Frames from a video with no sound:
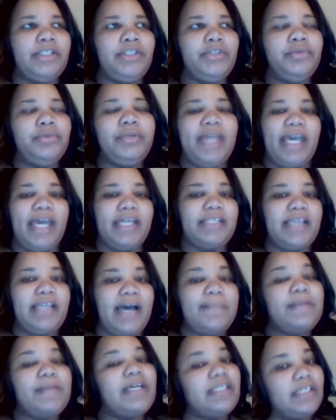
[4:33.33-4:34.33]
UK
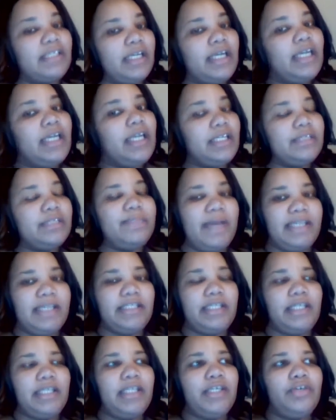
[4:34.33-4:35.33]
time because it is
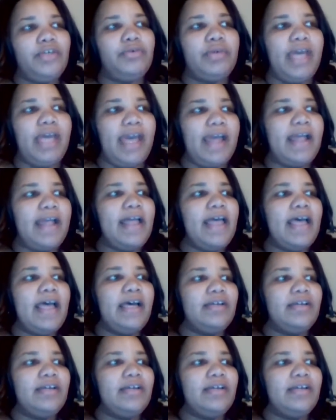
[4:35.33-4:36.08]
based in the UK,